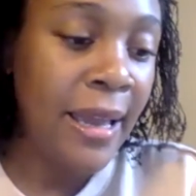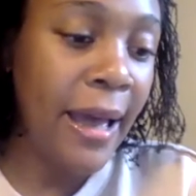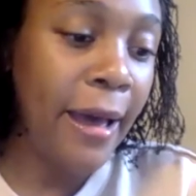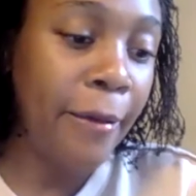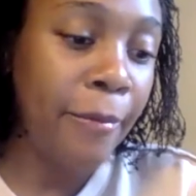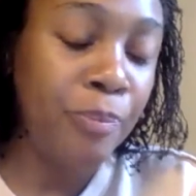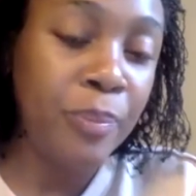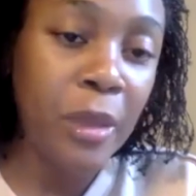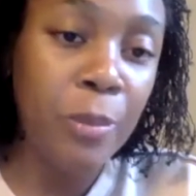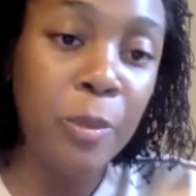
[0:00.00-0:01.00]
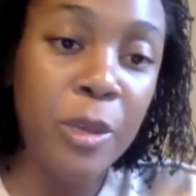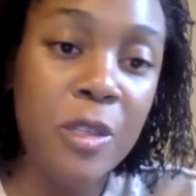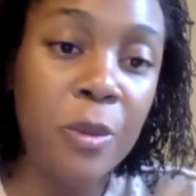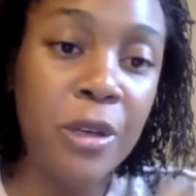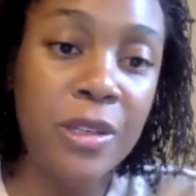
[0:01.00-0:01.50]
But
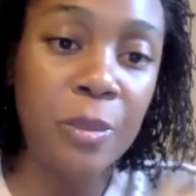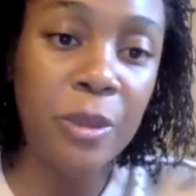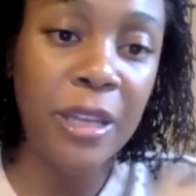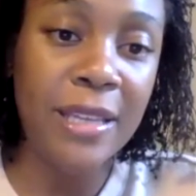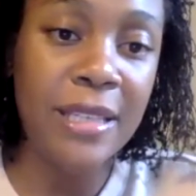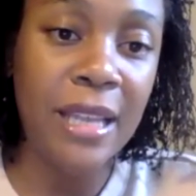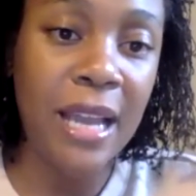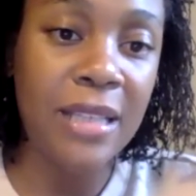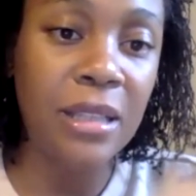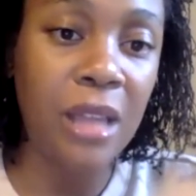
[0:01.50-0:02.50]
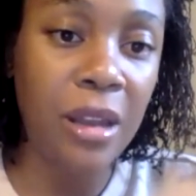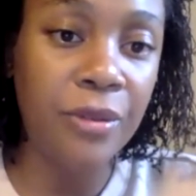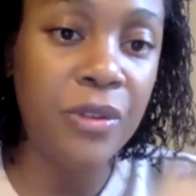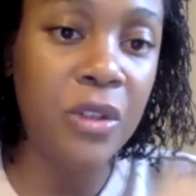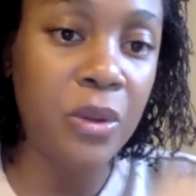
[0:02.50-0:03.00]
Pittsburgh is a place that has a lot of
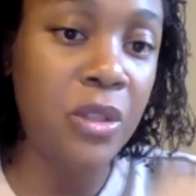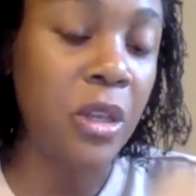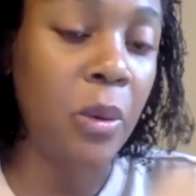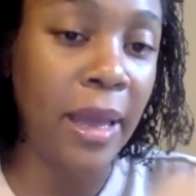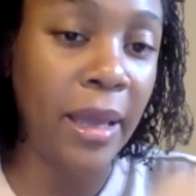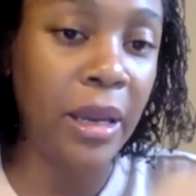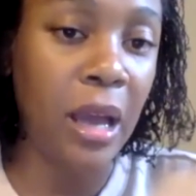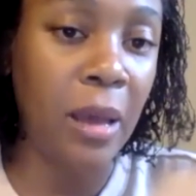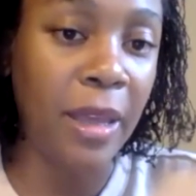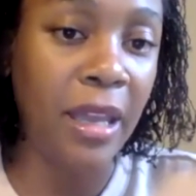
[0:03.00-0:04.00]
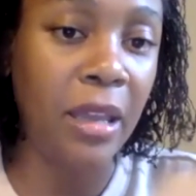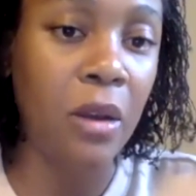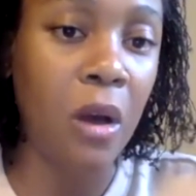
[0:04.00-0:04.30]
socioeconomic and